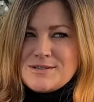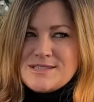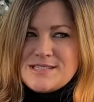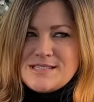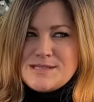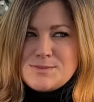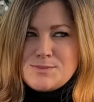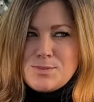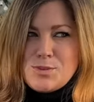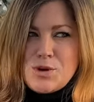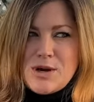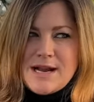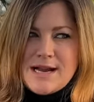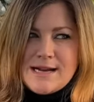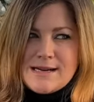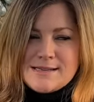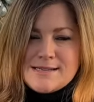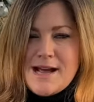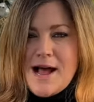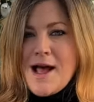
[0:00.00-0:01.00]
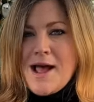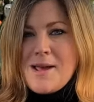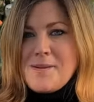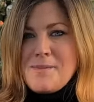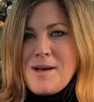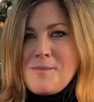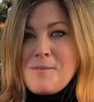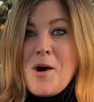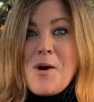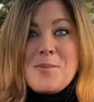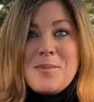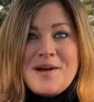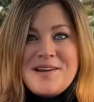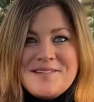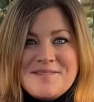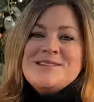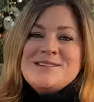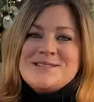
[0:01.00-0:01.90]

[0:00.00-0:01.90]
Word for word: springtime, I'm hoping.